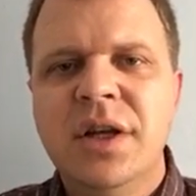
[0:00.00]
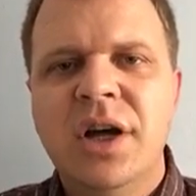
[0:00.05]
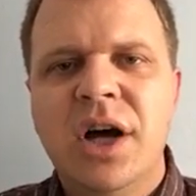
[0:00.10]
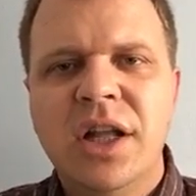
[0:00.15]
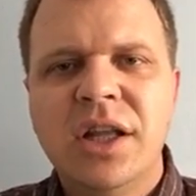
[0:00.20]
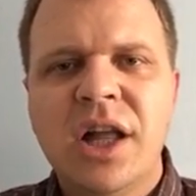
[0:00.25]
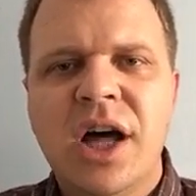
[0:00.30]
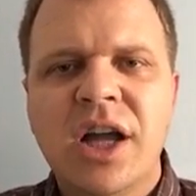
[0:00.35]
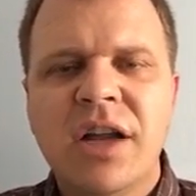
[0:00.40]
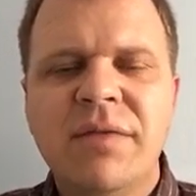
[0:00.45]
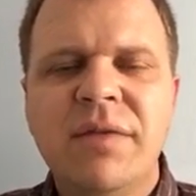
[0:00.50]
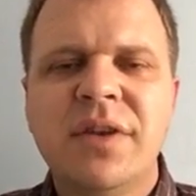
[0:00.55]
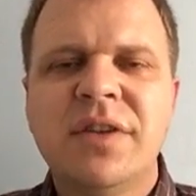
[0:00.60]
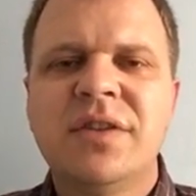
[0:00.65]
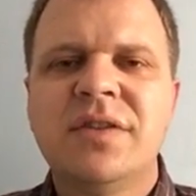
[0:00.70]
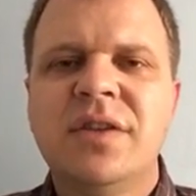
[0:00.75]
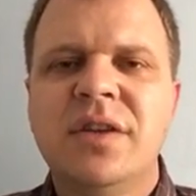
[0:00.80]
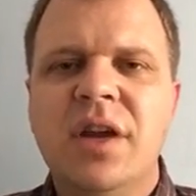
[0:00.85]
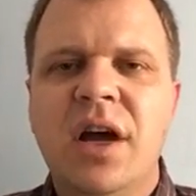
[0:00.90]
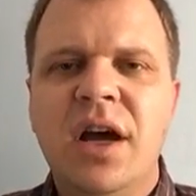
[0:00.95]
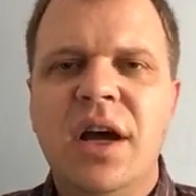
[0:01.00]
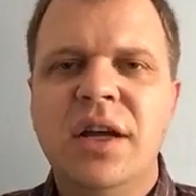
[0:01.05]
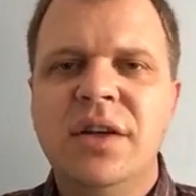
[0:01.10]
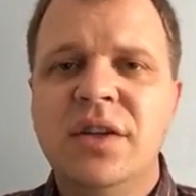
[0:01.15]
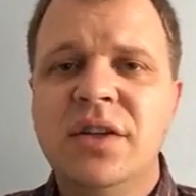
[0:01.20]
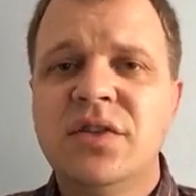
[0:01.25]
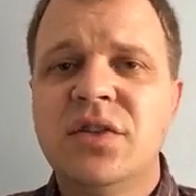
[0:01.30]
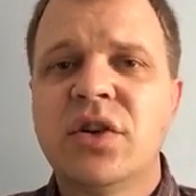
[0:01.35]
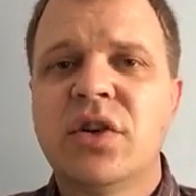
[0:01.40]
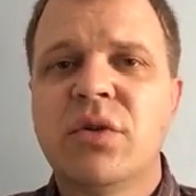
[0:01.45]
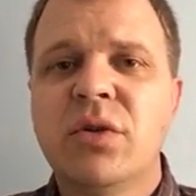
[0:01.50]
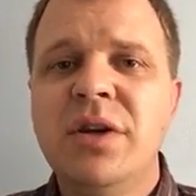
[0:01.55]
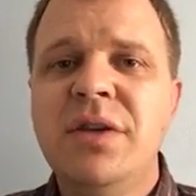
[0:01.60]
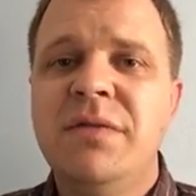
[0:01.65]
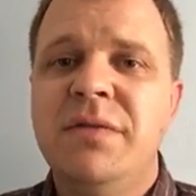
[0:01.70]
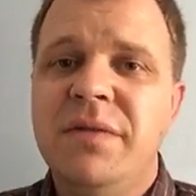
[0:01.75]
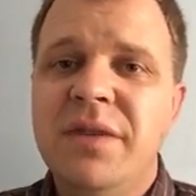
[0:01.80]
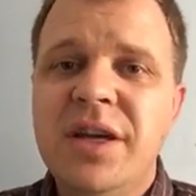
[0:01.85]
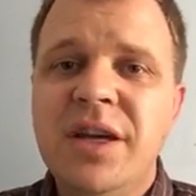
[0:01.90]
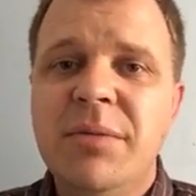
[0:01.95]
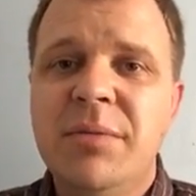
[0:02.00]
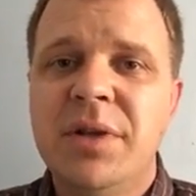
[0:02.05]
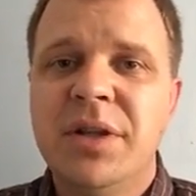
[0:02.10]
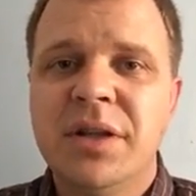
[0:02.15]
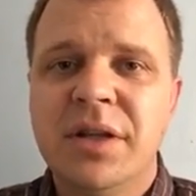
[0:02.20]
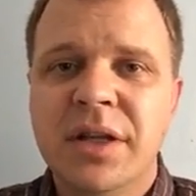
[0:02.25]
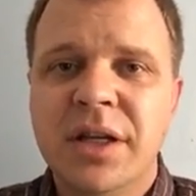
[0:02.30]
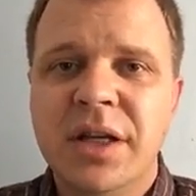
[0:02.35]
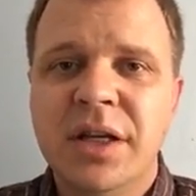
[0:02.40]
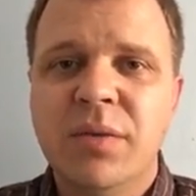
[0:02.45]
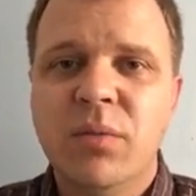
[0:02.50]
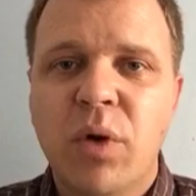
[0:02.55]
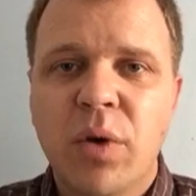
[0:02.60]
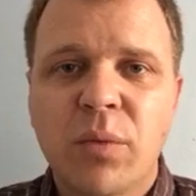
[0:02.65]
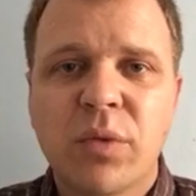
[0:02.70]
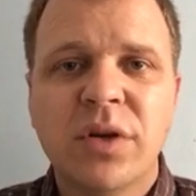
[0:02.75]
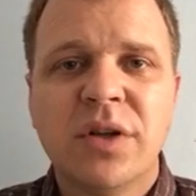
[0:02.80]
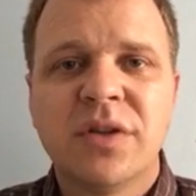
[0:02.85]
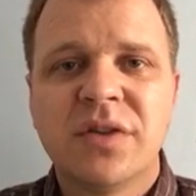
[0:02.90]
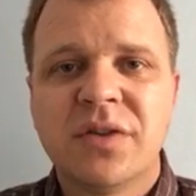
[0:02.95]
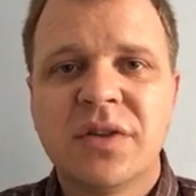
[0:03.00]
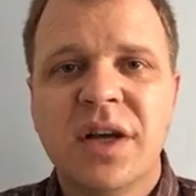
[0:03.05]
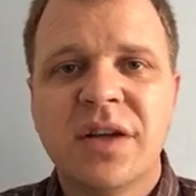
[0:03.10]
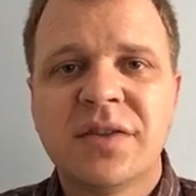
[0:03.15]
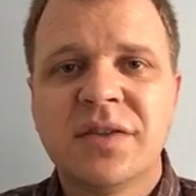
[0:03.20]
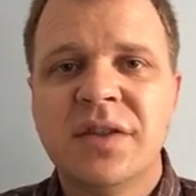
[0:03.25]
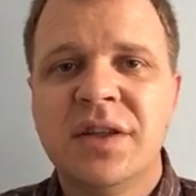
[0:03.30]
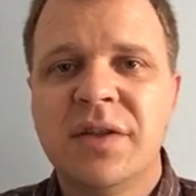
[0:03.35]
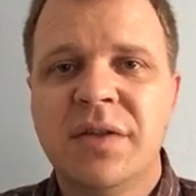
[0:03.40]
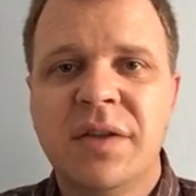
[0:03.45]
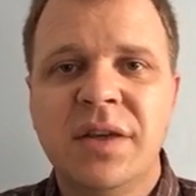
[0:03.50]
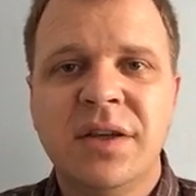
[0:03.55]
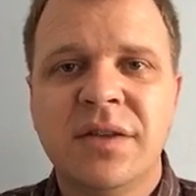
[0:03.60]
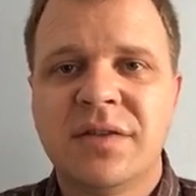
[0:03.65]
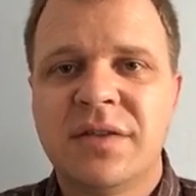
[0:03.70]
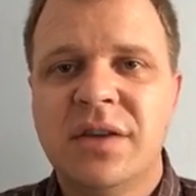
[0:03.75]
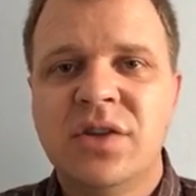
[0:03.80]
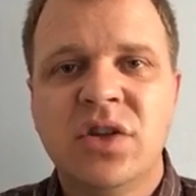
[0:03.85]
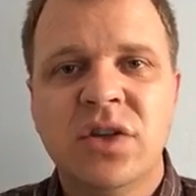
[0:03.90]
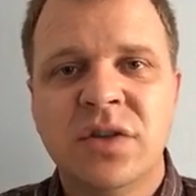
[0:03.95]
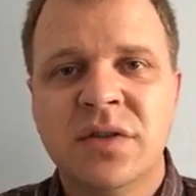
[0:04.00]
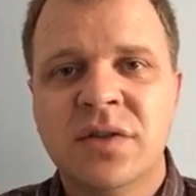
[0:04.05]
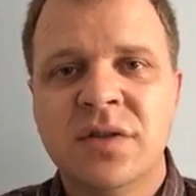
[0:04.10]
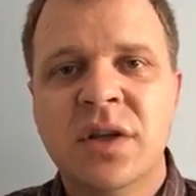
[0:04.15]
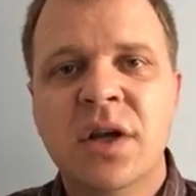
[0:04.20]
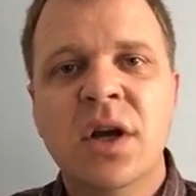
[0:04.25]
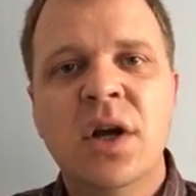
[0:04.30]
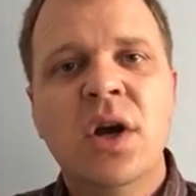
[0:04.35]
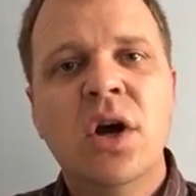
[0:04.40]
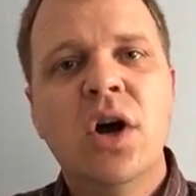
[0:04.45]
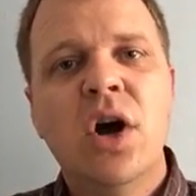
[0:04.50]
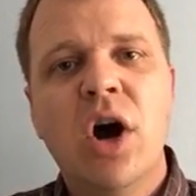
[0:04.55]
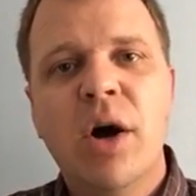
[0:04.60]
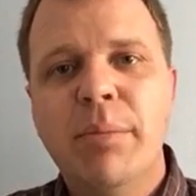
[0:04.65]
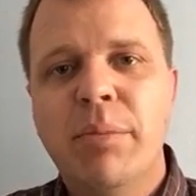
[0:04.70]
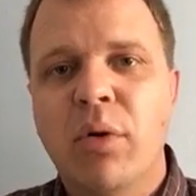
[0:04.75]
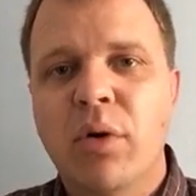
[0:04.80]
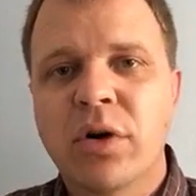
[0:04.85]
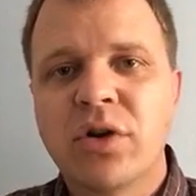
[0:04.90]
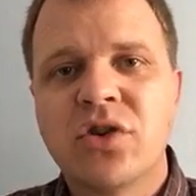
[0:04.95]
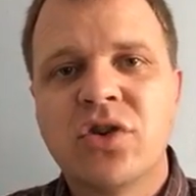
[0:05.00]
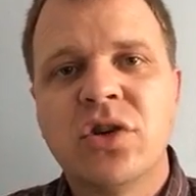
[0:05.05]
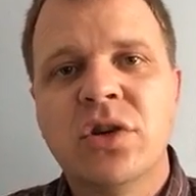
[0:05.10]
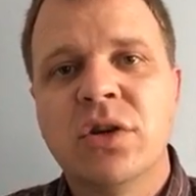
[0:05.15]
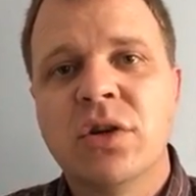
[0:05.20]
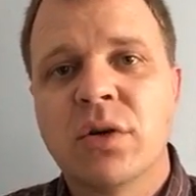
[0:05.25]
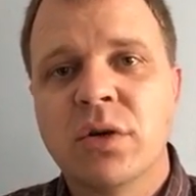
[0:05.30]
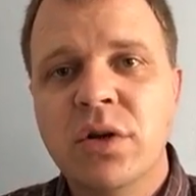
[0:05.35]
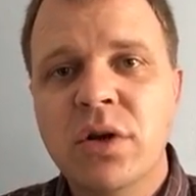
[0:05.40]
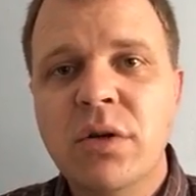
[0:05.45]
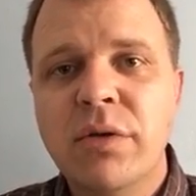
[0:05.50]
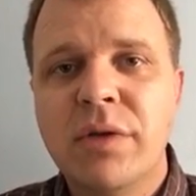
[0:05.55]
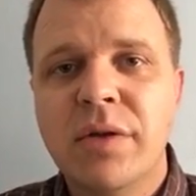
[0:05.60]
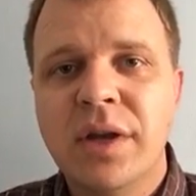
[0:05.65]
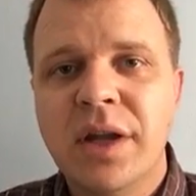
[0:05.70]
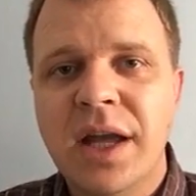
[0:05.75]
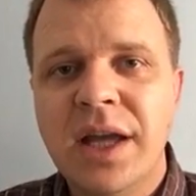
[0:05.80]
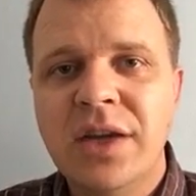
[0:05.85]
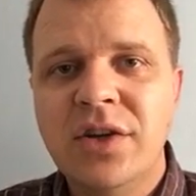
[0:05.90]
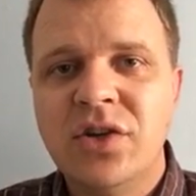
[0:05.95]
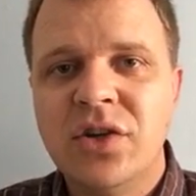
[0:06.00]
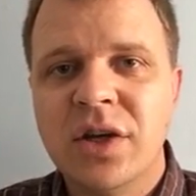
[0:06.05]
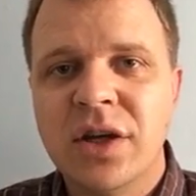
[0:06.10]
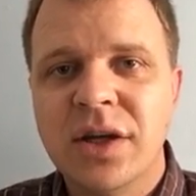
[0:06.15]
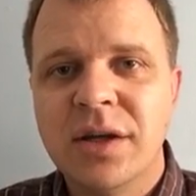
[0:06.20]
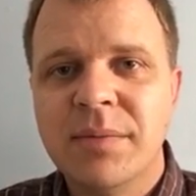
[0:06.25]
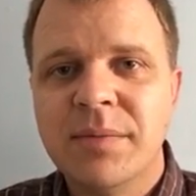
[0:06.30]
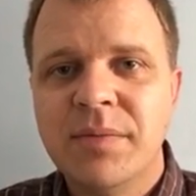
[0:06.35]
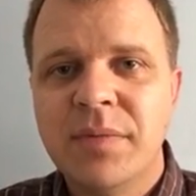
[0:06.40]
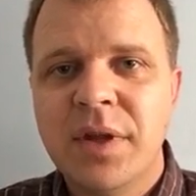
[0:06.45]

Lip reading: A lot of us disagree vehemently when we're discussing things such as abortion or euthanasia.